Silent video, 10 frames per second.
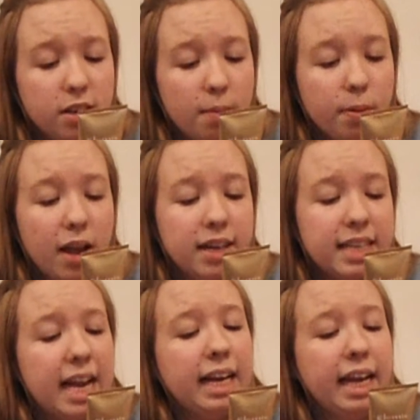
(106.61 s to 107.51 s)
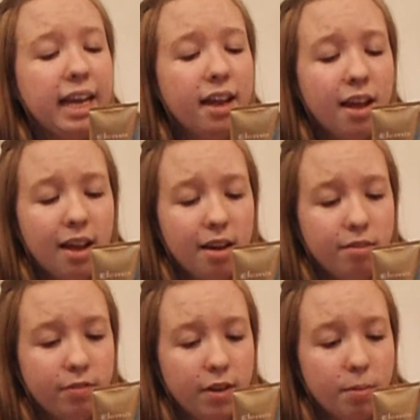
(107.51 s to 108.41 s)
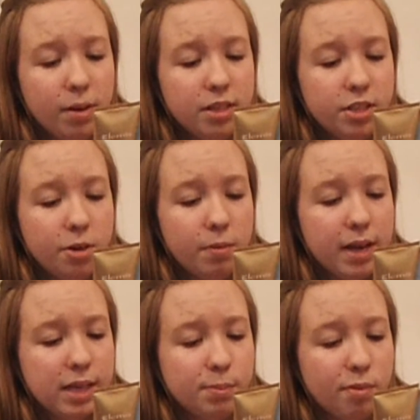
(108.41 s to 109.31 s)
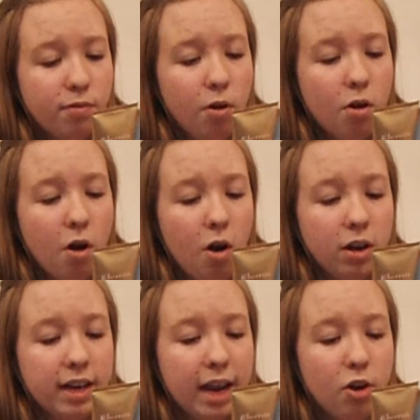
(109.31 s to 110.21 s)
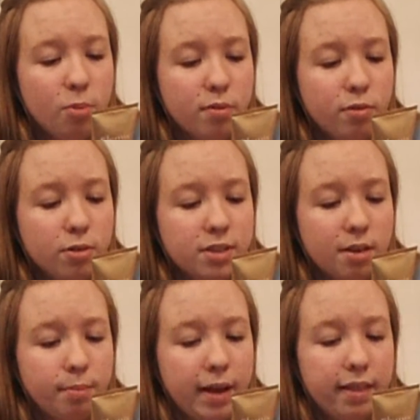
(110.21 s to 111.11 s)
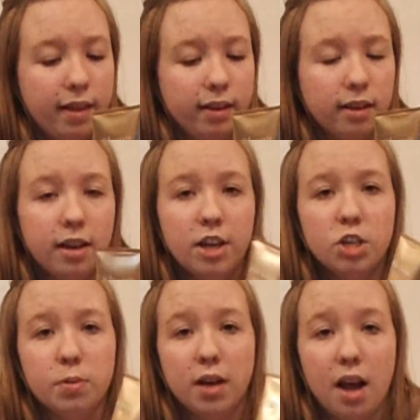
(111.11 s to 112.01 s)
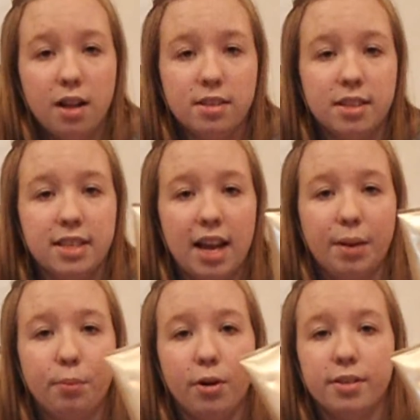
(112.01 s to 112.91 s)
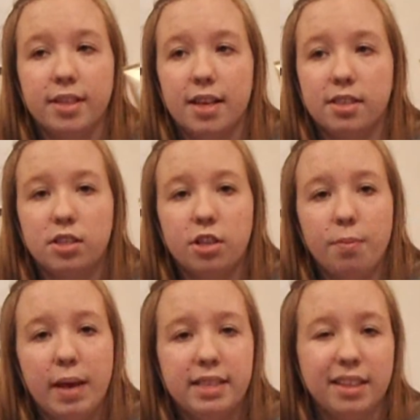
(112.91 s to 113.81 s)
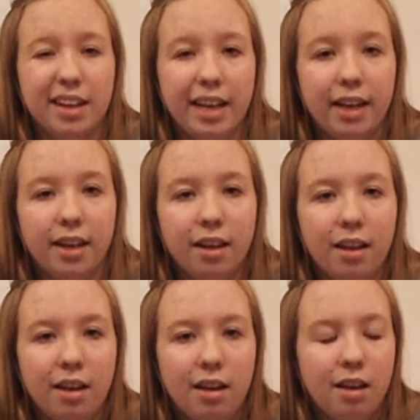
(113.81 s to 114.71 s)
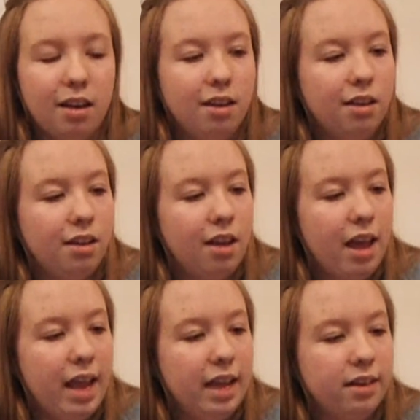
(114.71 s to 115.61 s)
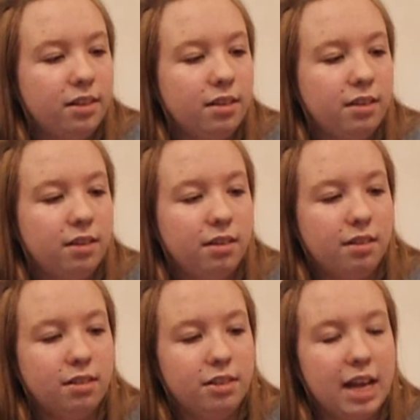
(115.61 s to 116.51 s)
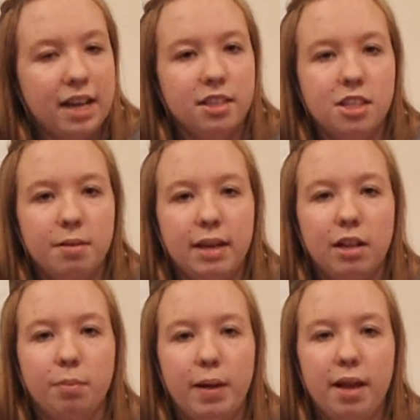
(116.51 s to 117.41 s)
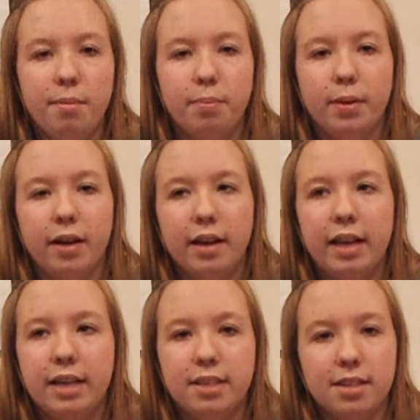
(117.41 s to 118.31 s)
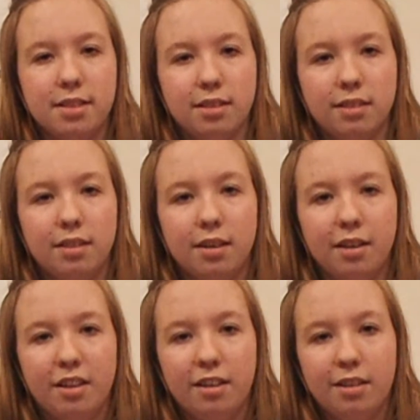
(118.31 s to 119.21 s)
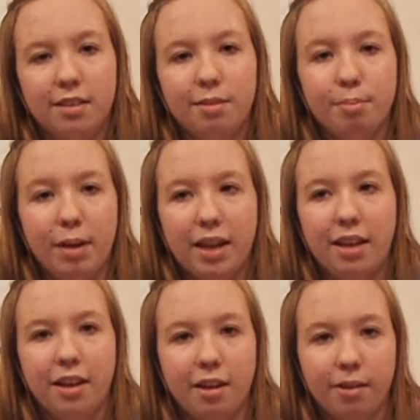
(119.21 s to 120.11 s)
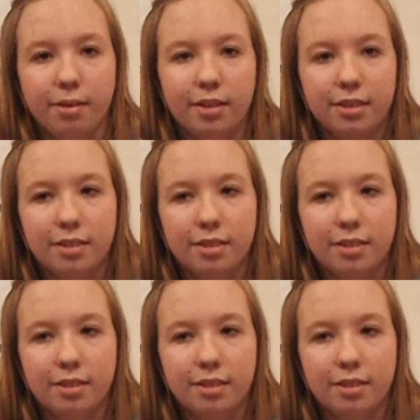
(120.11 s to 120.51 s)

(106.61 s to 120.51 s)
apply daily for 1 to 2 weeks before a holiday or before sunbathing to enhance the tanning process. So basically, it tans you a little bit, but it doesn't make you,